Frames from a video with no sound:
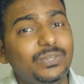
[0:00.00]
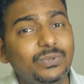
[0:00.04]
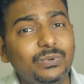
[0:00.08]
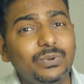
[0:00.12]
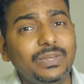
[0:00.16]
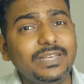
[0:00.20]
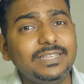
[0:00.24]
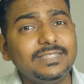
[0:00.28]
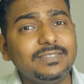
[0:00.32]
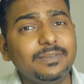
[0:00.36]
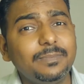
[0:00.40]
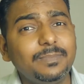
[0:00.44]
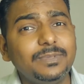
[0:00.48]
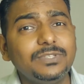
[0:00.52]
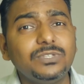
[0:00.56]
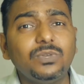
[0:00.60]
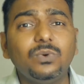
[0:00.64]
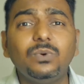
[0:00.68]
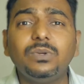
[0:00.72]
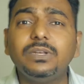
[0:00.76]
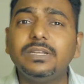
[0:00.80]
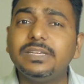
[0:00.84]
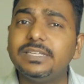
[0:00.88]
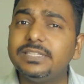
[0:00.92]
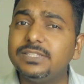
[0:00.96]
today's
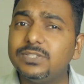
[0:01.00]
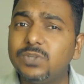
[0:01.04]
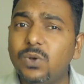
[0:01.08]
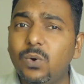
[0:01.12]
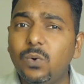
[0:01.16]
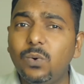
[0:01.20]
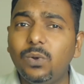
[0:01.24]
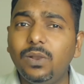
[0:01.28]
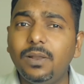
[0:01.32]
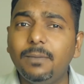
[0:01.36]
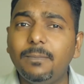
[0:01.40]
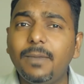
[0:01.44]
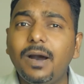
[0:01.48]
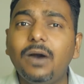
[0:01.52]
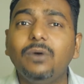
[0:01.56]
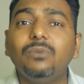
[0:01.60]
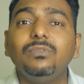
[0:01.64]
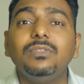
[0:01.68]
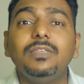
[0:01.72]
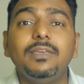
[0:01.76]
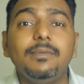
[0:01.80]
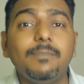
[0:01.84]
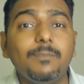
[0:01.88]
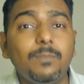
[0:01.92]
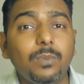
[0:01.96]
episode is all
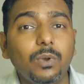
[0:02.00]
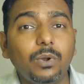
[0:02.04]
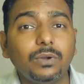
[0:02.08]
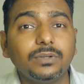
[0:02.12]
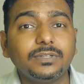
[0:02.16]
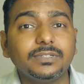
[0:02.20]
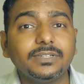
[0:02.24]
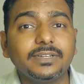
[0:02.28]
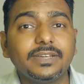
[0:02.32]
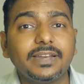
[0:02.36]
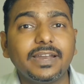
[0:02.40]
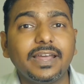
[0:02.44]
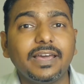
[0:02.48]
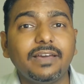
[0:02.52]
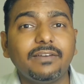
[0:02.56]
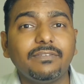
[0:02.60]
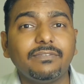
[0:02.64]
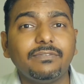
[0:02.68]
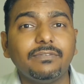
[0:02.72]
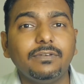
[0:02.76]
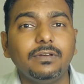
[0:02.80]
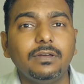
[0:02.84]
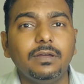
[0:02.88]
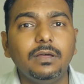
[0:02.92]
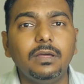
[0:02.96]
about the Plotagraph.
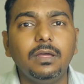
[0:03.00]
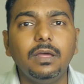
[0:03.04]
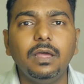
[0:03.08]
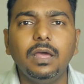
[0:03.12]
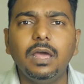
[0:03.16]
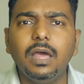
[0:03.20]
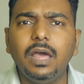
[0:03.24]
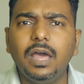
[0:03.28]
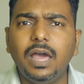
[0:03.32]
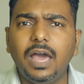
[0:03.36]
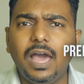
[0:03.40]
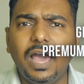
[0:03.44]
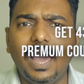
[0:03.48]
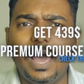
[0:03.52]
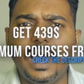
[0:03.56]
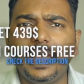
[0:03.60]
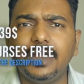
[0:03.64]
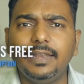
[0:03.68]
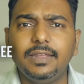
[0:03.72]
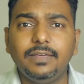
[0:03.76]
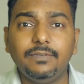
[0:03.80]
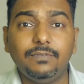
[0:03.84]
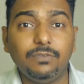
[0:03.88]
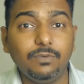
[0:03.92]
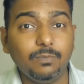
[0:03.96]

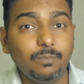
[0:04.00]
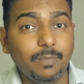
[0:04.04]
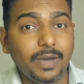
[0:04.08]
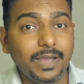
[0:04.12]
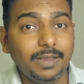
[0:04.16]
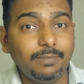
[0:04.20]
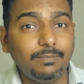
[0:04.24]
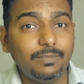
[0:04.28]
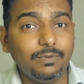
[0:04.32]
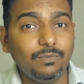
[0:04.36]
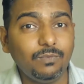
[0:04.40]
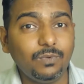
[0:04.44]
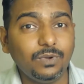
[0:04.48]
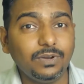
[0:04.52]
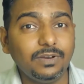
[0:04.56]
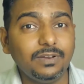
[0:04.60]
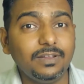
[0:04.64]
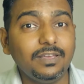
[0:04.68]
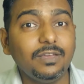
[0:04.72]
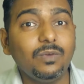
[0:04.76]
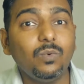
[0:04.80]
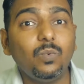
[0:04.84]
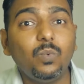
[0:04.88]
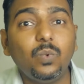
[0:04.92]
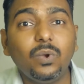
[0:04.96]
And if you might be
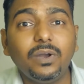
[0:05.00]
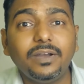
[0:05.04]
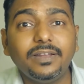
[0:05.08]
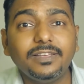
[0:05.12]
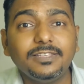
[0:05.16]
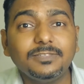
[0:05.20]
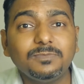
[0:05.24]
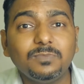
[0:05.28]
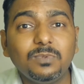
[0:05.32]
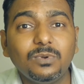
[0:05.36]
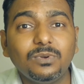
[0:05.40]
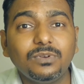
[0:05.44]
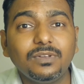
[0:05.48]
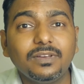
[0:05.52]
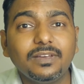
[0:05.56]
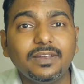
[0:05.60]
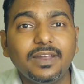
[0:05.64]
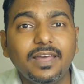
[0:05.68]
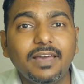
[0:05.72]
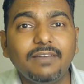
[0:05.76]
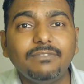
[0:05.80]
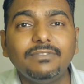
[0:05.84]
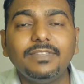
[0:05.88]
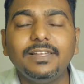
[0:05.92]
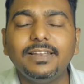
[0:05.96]
wondering what is
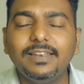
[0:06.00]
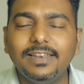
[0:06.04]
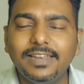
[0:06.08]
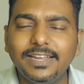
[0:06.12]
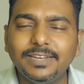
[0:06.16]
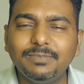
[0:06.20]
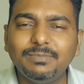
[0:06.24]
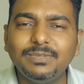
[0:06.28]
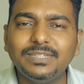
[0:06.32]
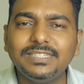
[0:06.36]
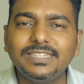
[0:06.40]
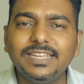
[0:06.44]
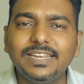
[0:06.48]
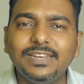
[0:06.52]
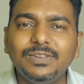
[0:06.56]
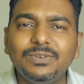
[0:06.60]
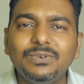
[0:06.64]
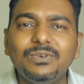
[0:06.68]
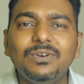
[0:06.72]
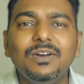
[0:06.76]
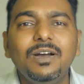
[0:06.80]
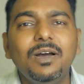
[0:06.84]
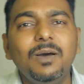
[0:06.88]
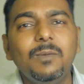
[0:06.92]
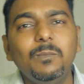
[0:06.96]
Plotagraph, then let me tell
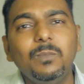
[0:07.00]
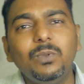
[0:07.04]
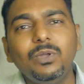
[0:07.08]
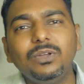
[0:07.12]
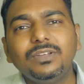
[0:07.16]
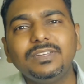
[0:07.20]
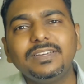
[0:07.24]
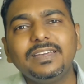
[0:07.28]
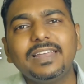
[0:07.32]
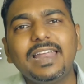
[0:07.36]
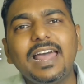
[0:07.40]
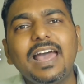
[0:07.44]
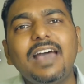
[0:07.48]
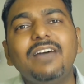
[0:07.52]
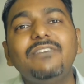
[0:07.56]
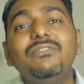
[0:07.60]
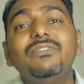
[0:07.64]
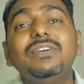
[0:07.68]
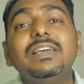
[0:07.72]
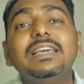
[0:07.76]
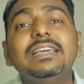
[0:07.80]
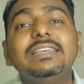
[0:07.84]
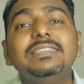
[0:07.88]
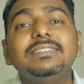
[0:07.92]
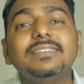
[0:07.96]
you.
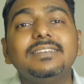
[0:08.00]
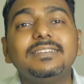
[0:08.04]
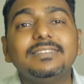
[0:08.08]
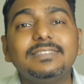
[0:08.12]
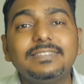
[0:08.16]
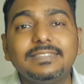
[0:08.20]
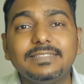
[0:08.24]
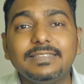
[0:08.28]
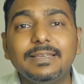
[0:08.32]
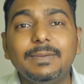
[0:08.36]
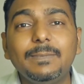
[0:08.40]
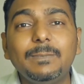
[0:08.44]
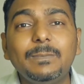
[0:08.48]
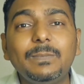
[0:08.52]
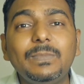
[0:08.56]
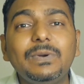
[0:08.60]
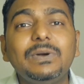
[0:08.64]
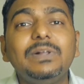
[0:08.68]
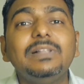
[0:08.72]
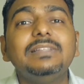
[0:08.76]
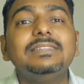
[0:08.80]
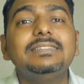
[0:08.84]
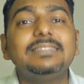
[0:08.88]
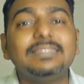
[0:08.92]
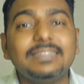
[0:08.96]
Plotagraph is a
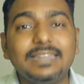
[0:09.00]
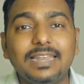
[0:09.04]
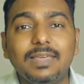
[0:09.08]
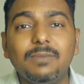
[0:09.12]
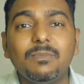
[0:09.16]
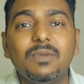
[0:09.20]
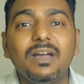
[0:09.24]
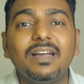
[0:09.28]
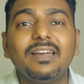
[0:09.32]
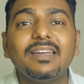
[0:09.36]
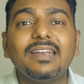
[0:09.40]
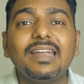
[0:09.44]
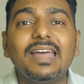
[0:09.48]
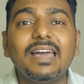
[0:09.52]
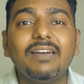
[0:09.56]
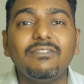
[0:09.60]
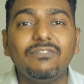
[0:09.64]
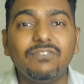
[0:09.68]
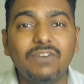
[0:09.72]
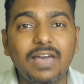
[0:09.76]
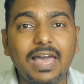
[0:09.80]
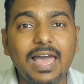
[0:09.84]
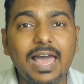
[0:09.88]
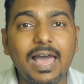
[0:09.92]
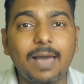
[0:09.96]
simple
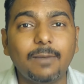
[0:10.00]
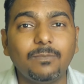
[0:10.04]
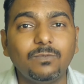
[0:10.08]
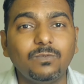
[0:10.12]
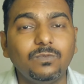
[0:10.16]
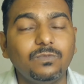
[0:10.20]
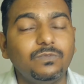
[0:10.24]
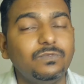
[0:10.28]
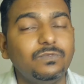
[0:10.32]
cinemagraph app,